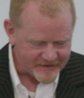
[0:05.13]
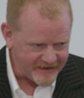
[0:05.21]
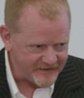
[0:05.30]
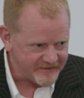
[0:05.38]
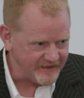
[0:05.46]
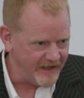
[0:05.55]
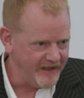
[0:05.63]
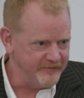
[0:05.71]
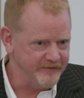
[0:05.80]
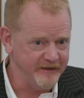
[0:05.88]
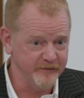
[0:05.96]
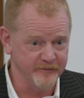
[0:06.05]
Keith,
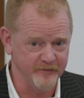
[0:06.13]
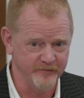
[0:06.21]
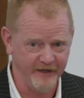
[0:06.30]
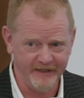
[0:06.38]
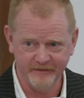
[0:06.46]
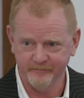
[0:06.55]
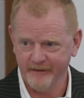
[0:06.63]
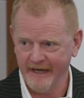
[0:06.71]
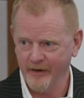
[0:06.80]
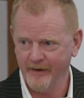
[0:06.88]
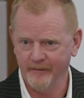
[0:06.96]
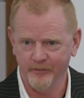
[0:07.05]
and thank you for inviting
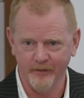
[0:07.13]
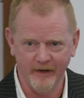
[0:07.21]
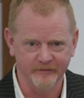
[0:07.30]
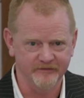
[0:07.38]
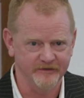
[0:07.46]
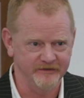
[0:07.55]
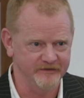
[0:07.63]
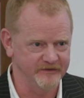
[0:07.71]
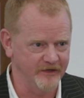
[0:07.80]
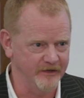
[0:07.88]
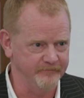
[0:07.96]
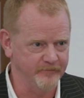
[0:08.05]
BioAmber out. So this is
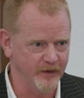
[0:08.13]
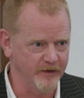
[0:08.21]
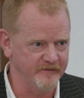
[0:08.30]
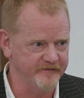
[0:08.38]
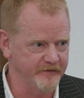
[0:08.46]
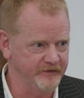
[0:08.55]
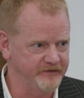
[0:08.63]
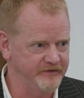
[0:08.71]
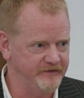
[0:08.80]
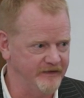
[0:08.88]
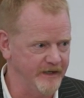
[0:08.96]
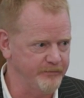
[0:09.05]
our
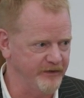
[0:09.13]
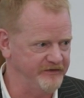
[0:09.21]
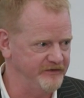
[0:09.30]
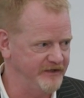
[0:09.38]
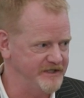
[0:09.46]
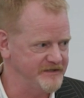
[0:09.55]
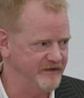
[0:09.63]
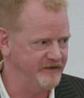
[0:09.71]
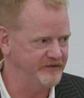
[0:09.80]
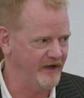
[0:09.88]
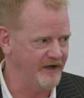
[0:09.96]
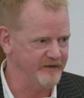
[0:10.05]
first presentation of
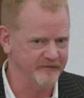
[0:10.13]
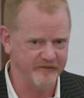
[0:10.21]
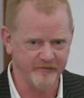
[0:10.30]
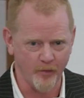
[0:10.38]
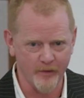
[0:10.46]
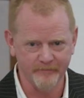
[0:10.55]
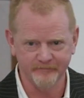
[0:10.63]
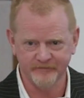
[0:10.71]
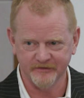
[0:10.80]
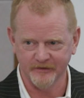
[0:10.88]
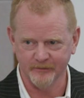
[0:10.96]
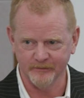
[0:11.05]
this kind of a forum,
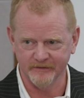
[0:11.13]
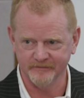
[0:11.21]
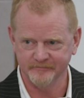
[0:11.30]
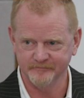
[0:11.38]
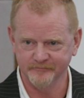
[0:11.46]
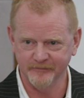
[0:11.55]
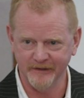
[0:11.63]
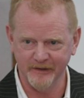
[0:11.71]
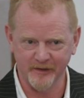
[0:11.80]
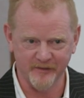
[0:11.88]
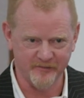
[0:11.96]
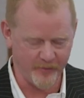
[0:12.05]
so we're really
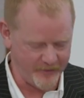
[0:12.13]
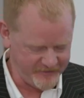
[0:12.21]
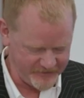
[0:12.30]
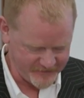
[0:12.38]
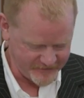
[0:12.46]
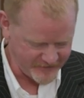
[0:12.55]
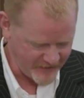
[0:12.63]
looking forward to it.